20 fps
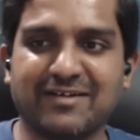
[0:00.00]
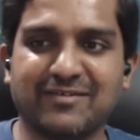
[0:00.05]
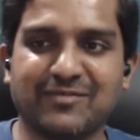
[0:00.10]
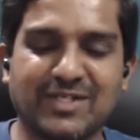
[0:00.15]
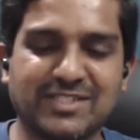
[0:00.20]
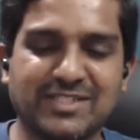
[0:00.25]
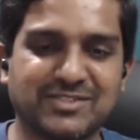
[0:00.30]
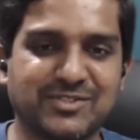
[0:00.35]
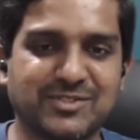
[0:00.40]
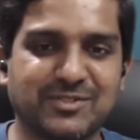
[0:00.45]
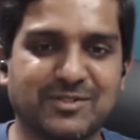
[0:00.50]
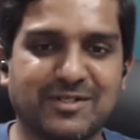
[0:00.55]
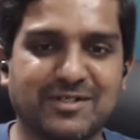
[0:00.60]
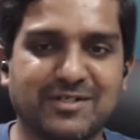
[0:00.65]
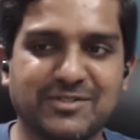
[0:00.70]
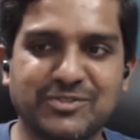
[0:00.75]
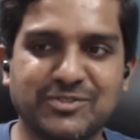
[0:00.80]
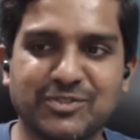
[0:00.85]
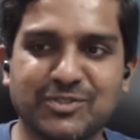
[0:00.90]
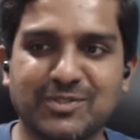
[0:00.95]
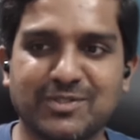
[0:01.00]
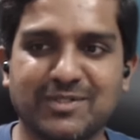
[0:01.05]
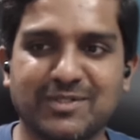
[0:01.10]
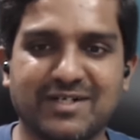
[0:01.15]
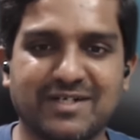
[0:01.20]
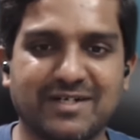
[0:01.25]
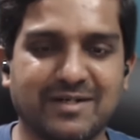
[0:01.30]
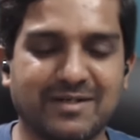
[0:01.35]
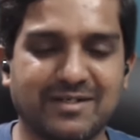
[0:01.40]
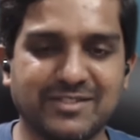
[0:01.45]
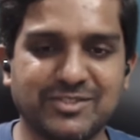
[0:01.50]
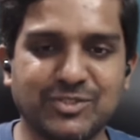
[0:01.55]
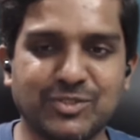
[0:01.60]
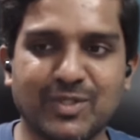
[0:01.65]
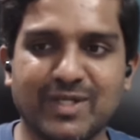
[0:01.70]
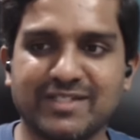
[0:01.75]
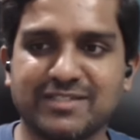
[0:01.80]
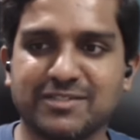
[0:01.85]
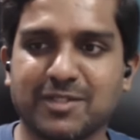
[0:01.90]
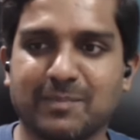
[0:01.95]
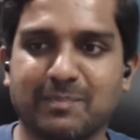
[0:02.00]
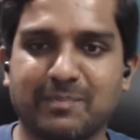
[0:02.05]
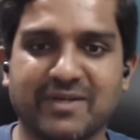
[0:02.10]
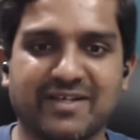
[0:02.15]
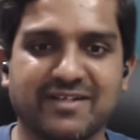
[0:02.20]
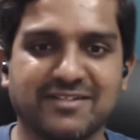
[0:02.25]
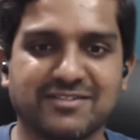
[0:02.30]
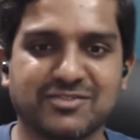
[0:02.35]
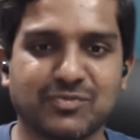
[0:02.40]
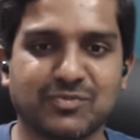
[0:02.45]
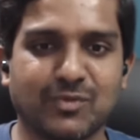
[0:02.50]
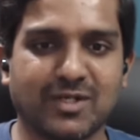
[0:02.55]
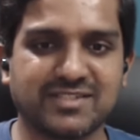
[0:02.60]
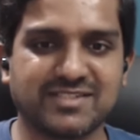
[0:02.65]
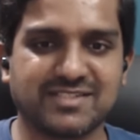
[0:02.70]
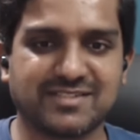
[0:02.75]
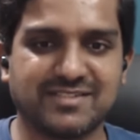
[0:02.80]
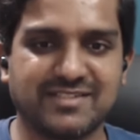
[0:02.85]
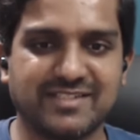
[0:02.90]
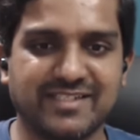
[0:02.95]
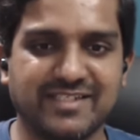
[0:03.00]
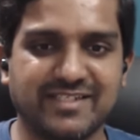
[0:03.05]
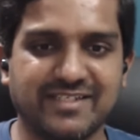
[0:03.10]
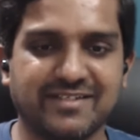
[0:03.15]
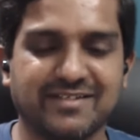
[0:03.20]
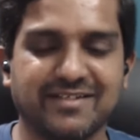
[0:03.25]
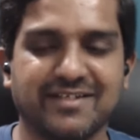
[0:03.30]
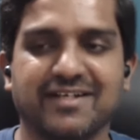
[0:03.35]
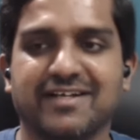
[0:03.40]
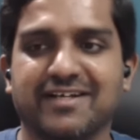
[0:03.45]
once you and your parents watched the